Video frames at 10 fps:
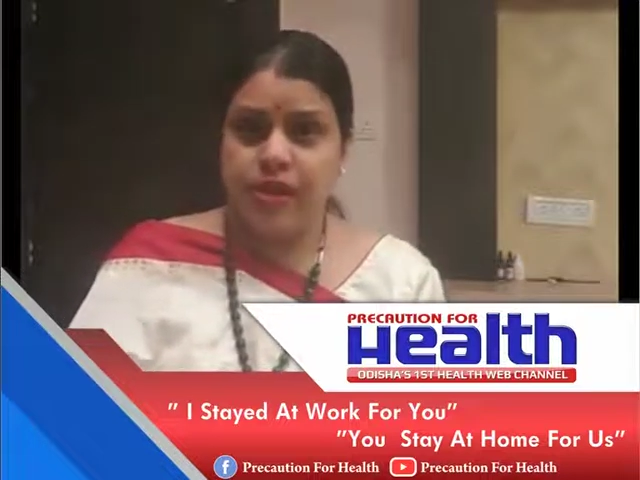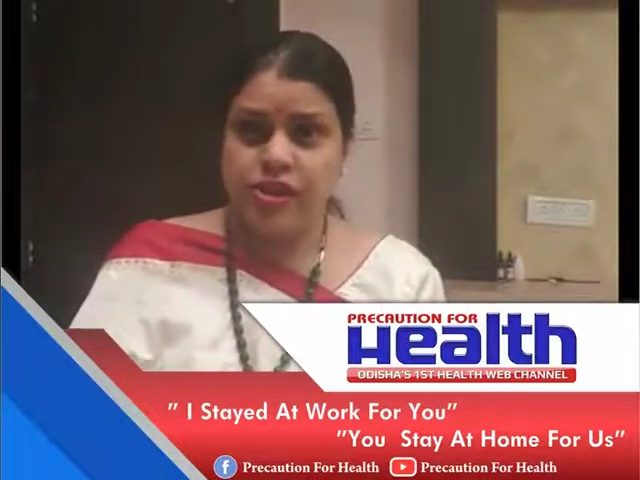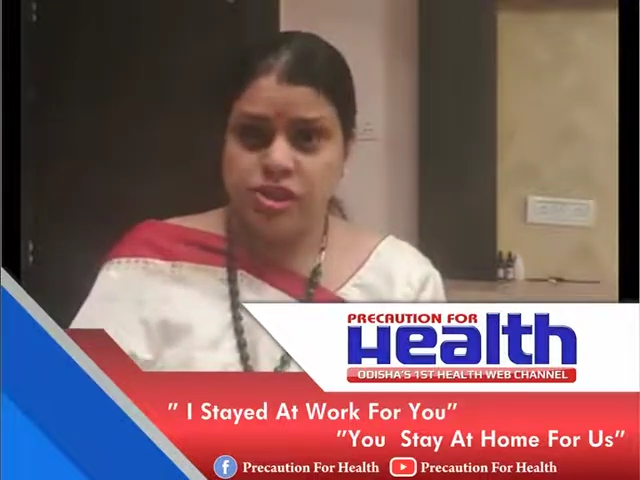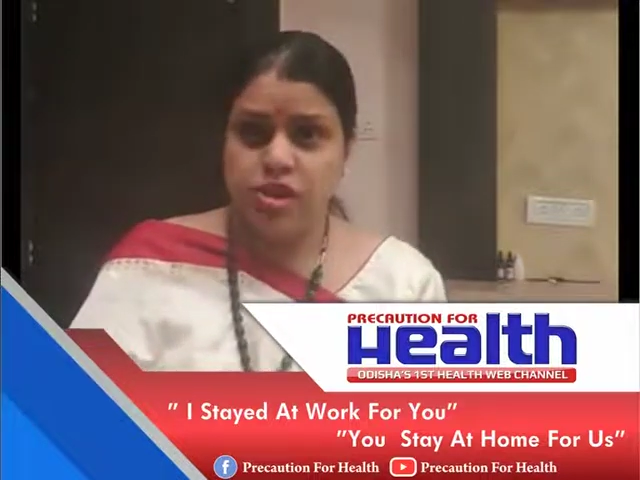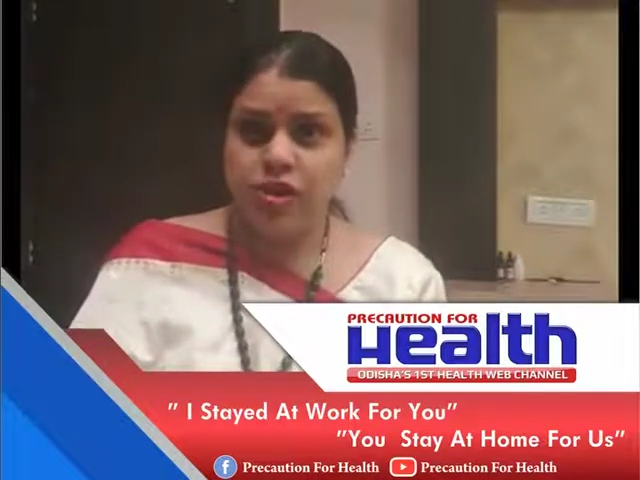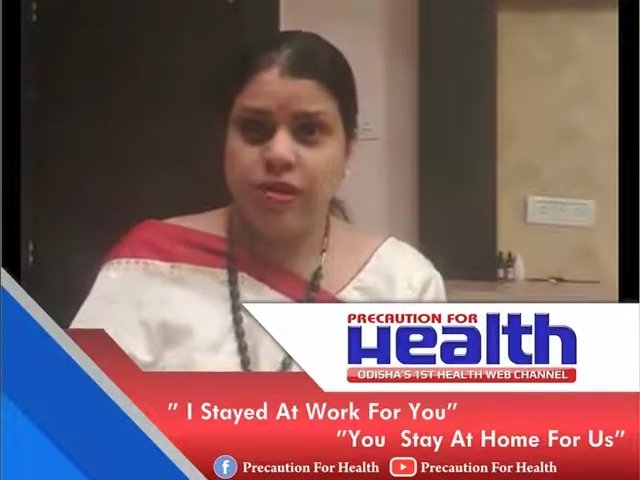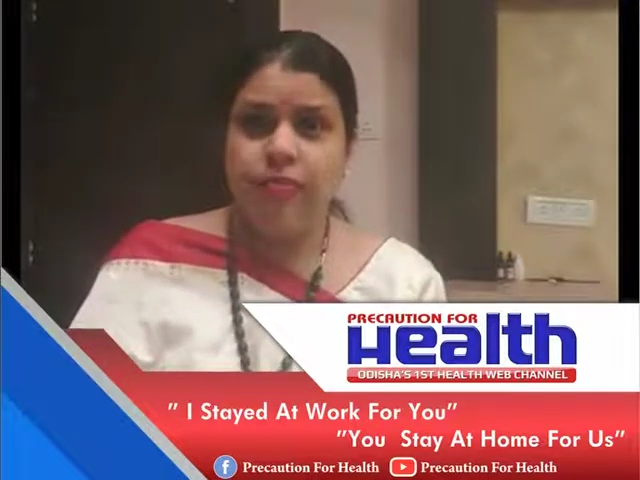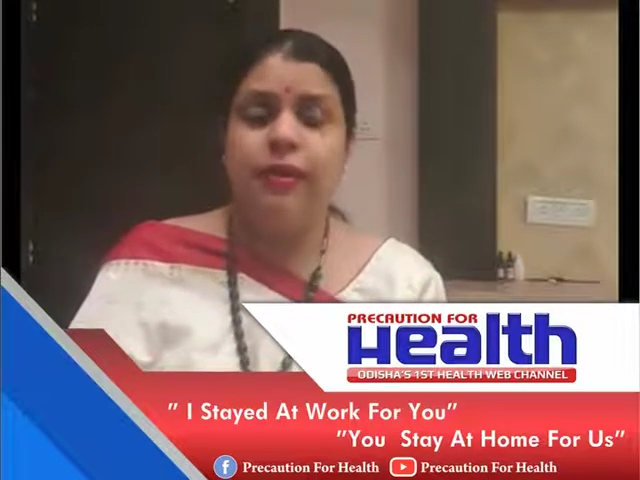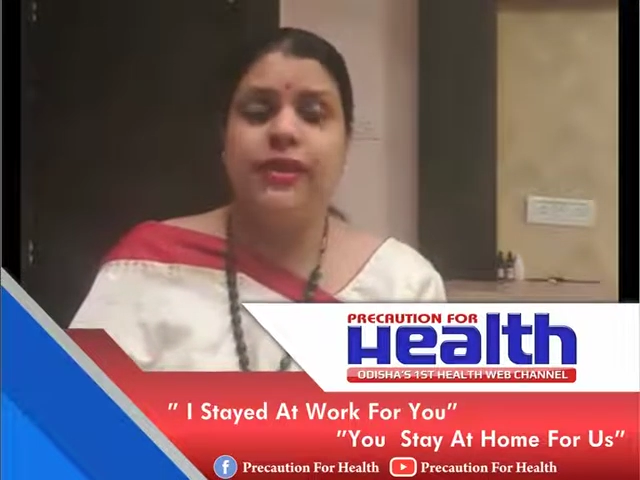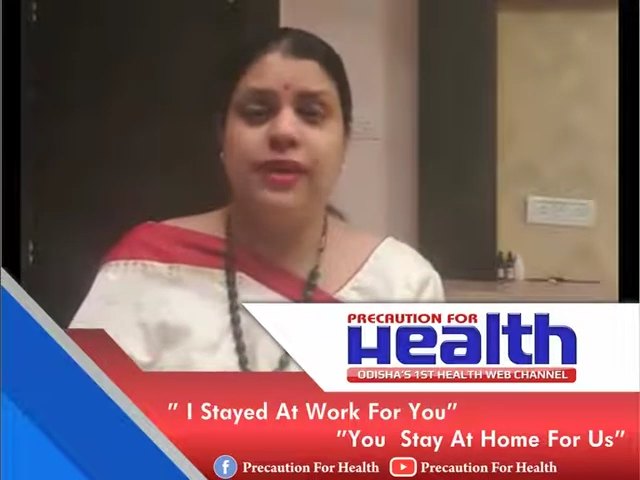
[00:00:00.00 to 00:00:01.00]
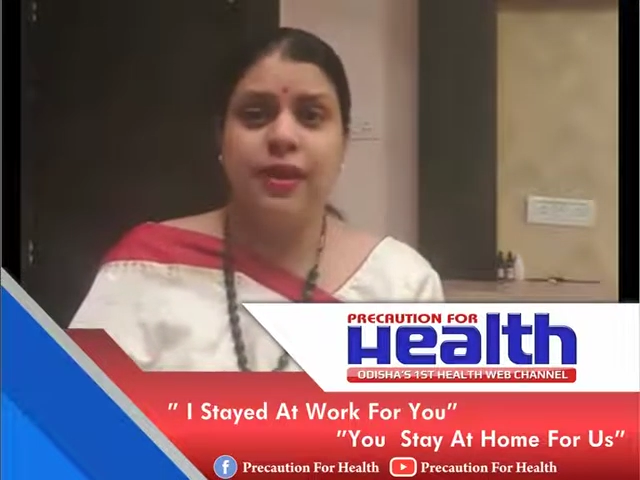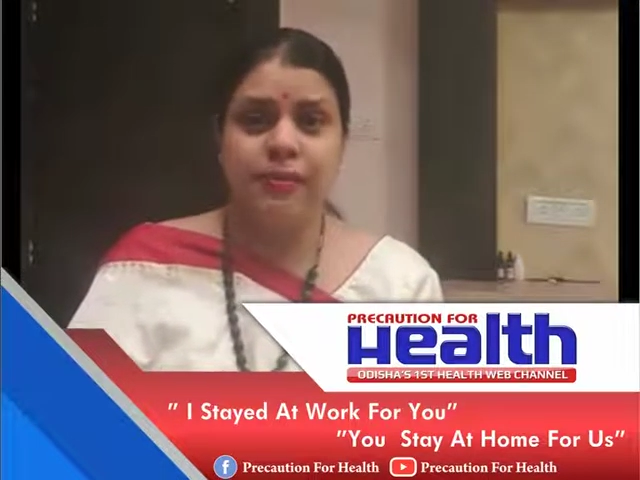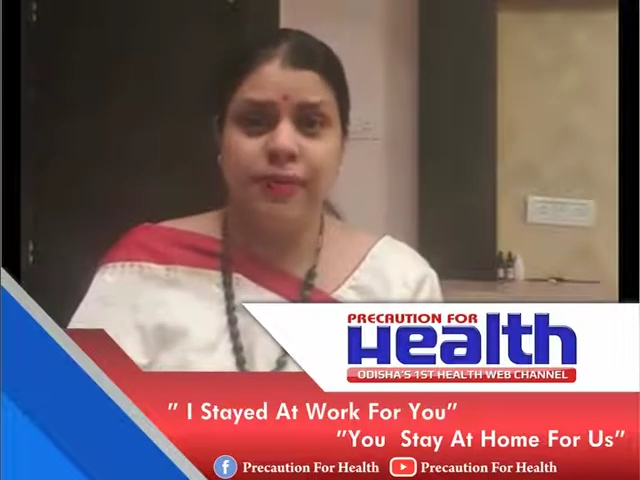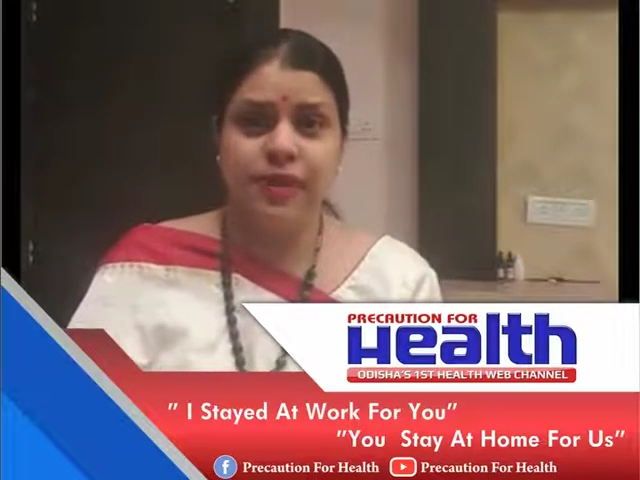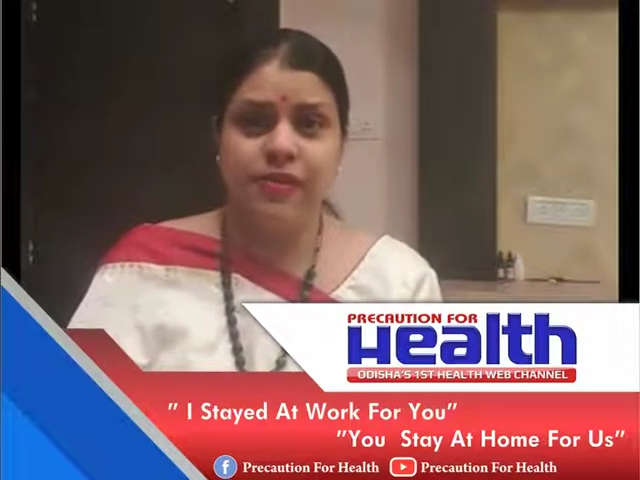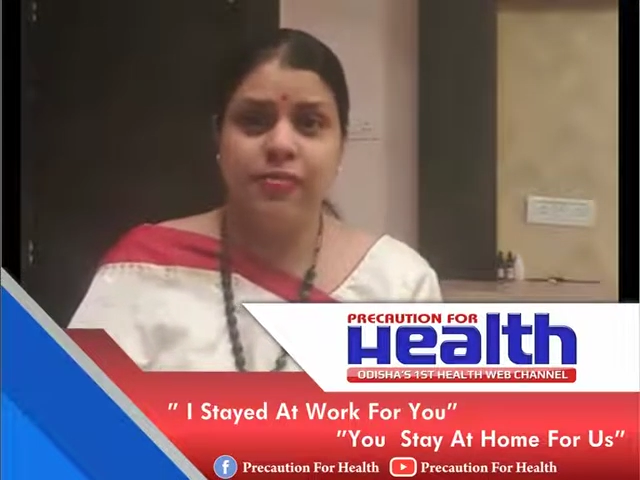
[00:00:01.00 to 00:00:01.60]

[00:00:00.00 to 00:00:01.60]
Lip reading: ensured by the government,